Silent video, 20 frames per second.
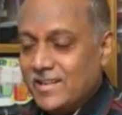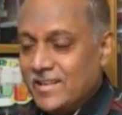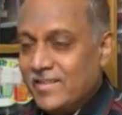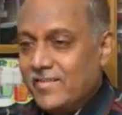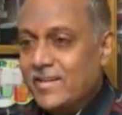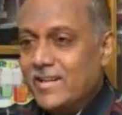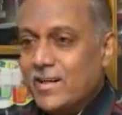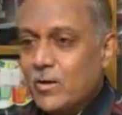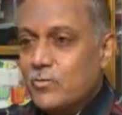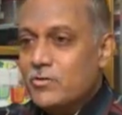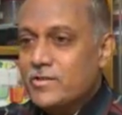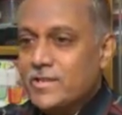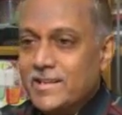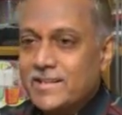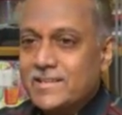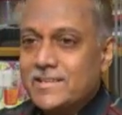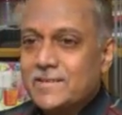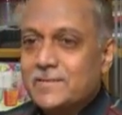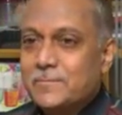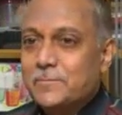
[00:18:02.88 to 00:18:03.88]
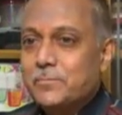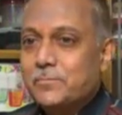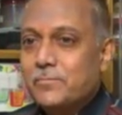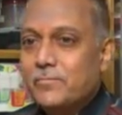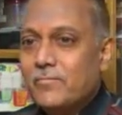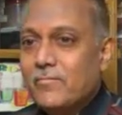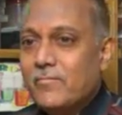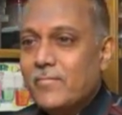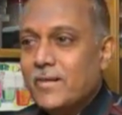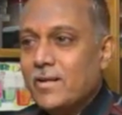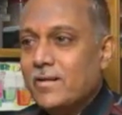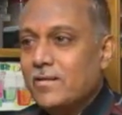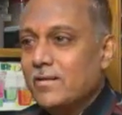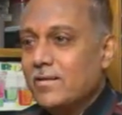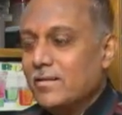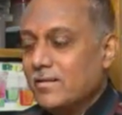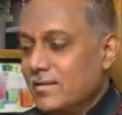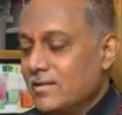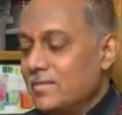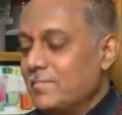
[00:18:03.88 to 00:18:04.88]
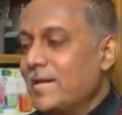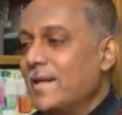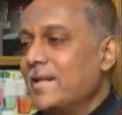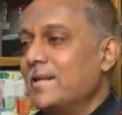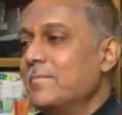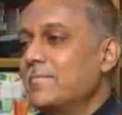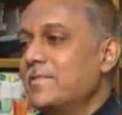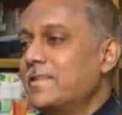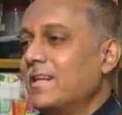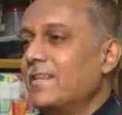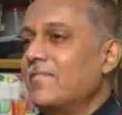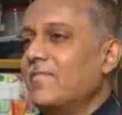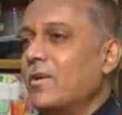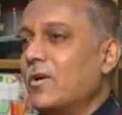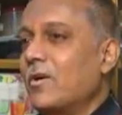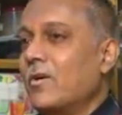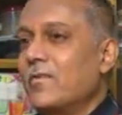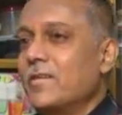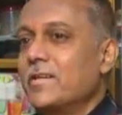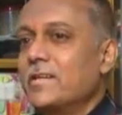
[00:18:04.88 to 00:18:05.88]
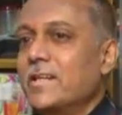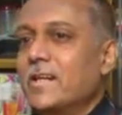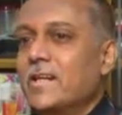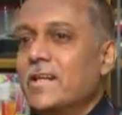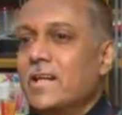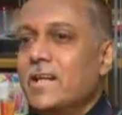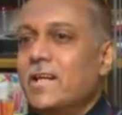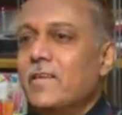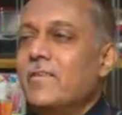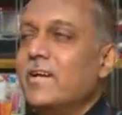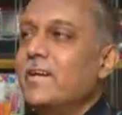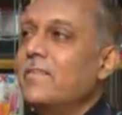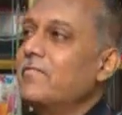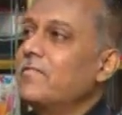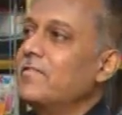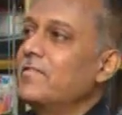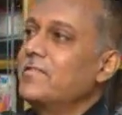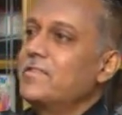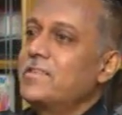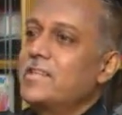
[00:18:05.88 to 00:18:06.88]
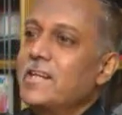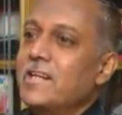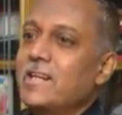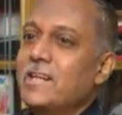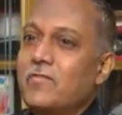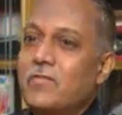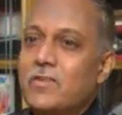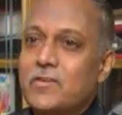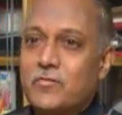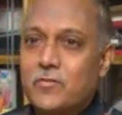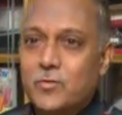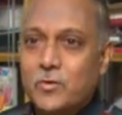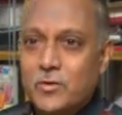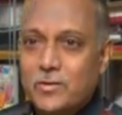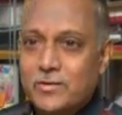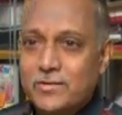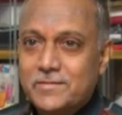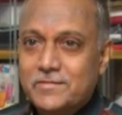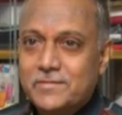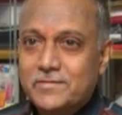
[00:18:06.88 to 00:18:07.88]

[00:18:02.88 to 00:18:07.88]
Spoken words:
They were downstairs. This man himself, along with his elderly wife, he was staying in first floor.